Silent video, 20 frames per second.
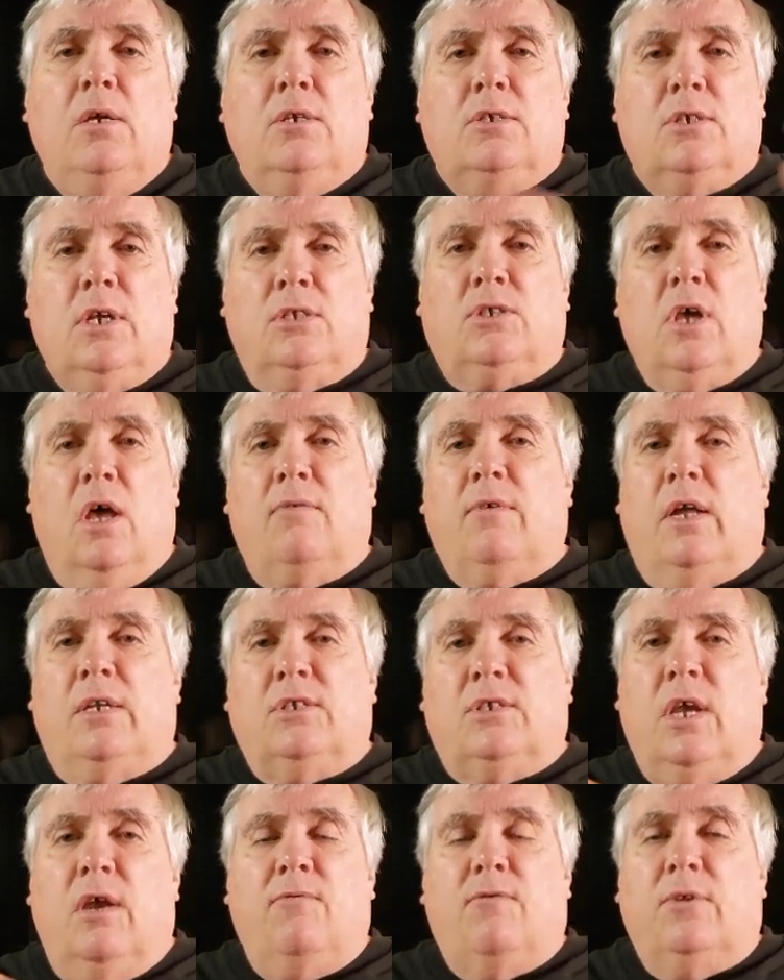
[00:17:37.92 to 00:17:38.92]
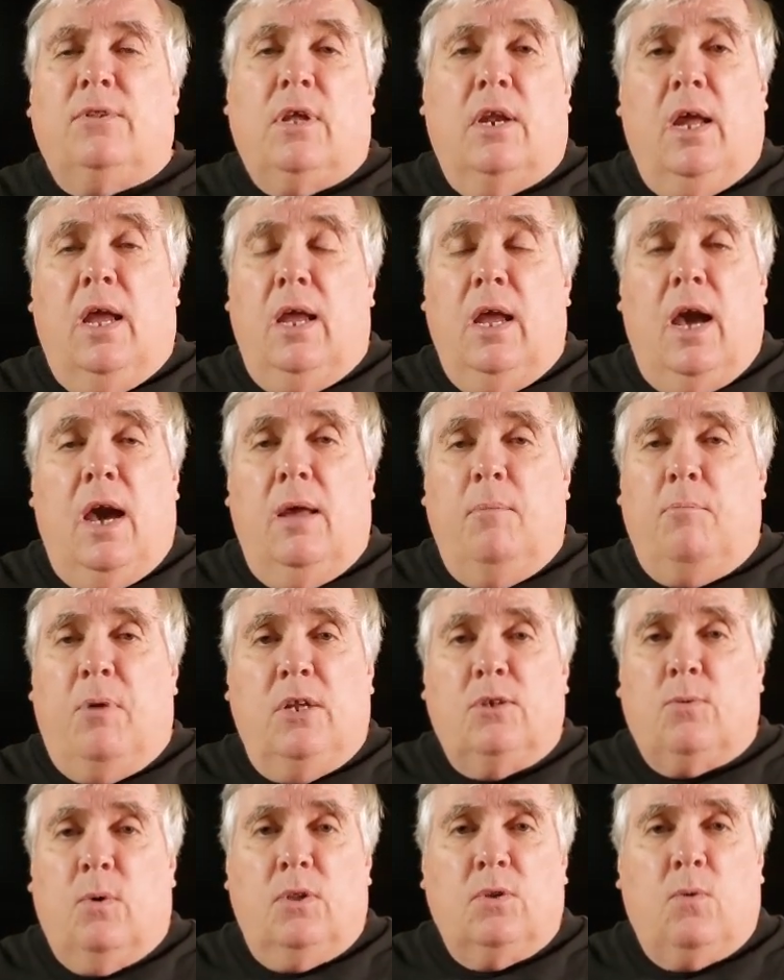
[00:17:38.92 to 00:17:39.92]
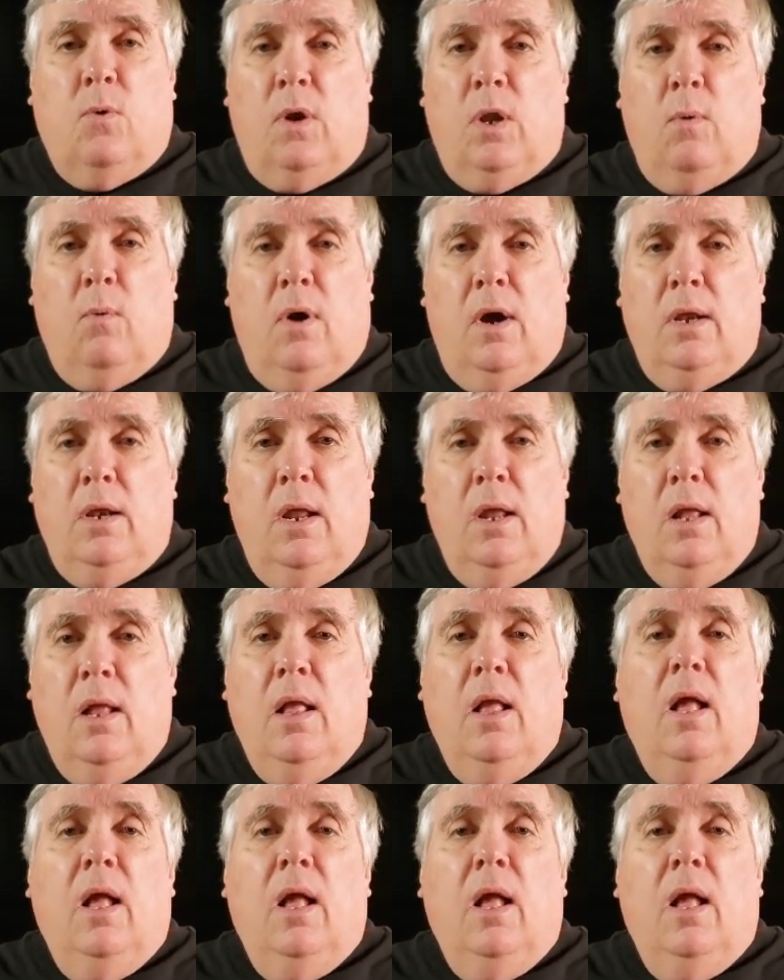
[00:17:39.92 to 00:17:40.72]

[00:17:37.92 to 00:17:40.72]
So that's all I've got to say for today on page 121.